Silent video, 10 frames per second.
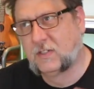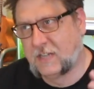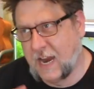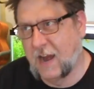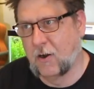
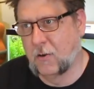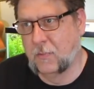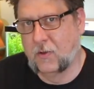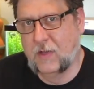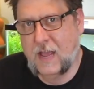
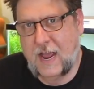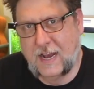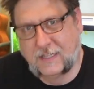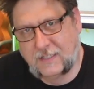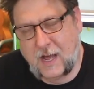terrible,
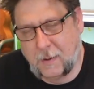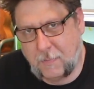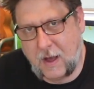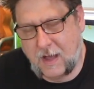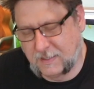and it's not
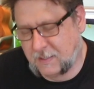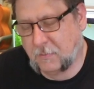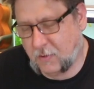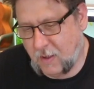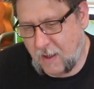
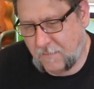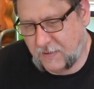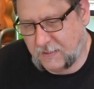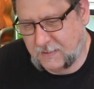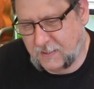impossible,
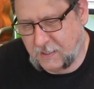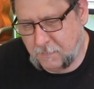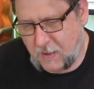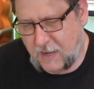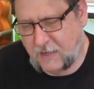obviously,
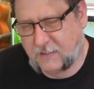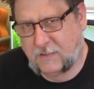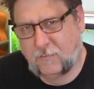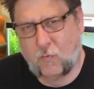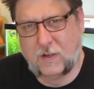but it
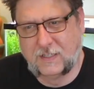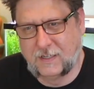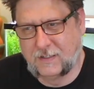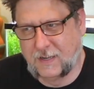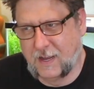
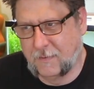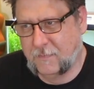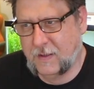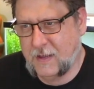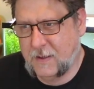wasn't
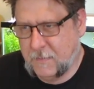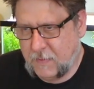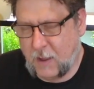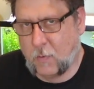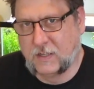
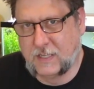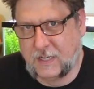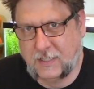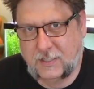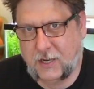
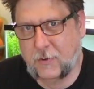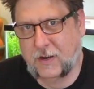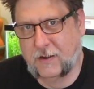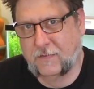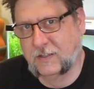
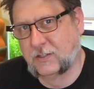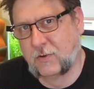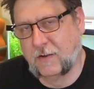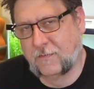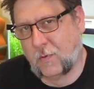intuitive and
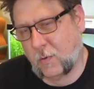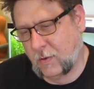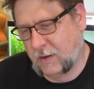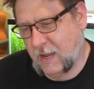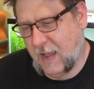
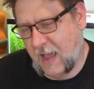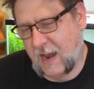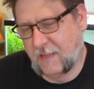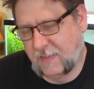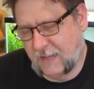straightforward.
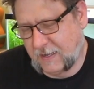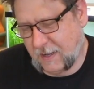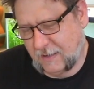And I think